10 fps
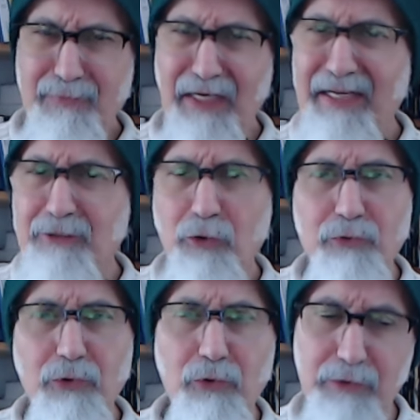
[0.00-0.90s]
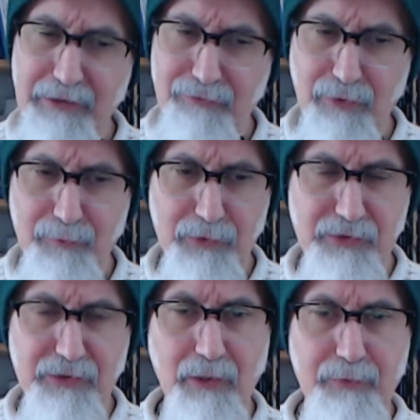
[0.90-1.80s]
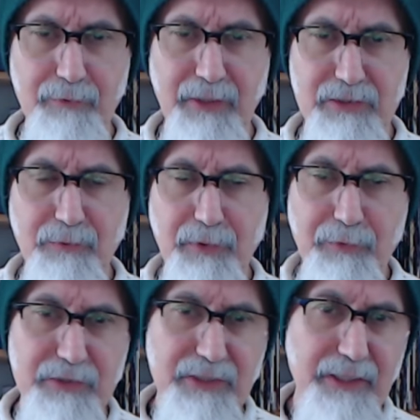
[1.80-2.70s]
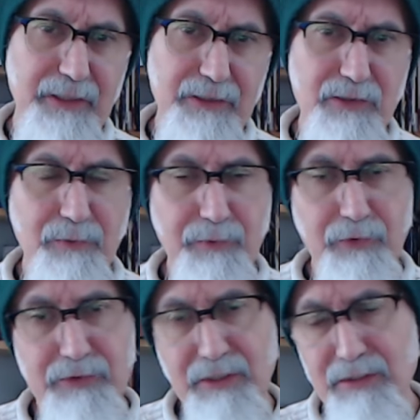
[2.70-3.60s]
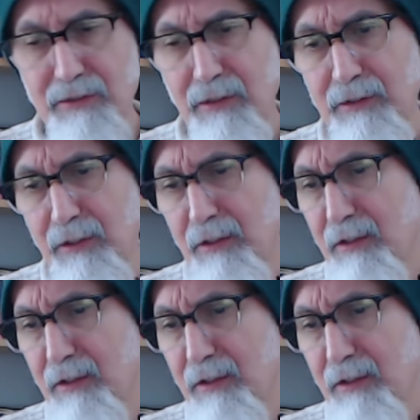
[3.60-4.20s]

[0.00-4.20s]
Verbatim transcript: And I don't know if Rumble is compromised. Some people say it is, some people say it's not.